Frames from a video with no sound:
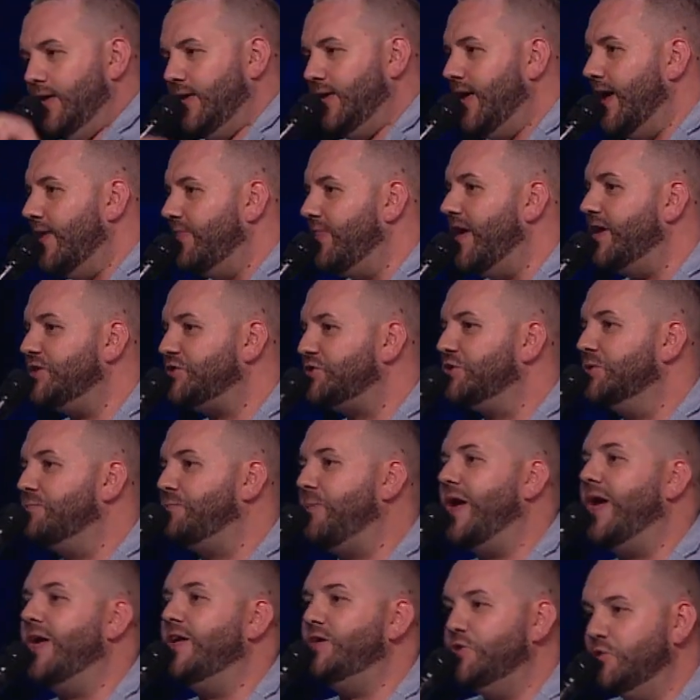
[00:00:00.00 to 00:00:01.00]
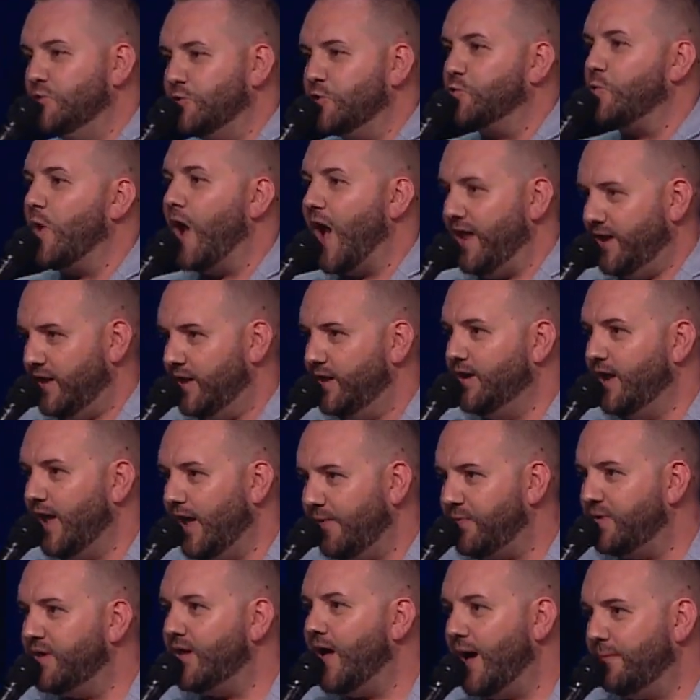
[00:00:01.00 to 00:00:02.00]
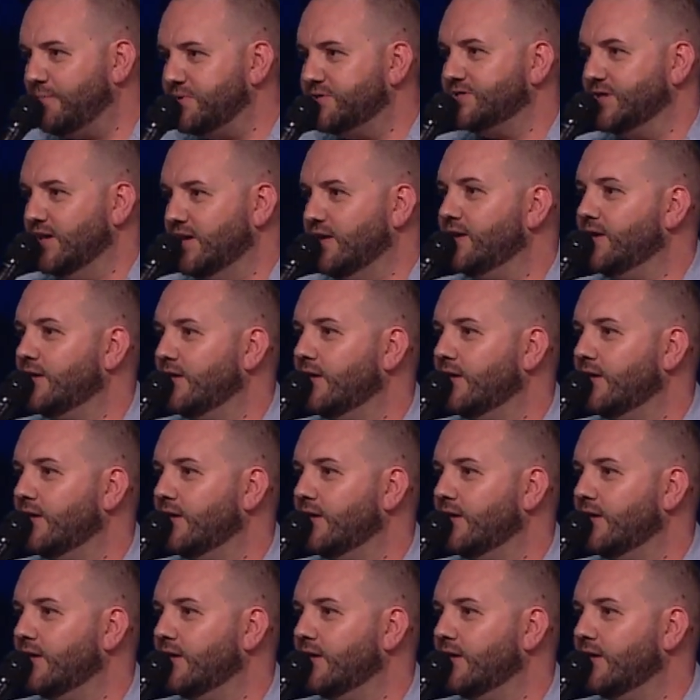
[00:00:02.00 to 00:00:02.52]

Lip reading: Yeah, they should pay you to ride it, not the opposite.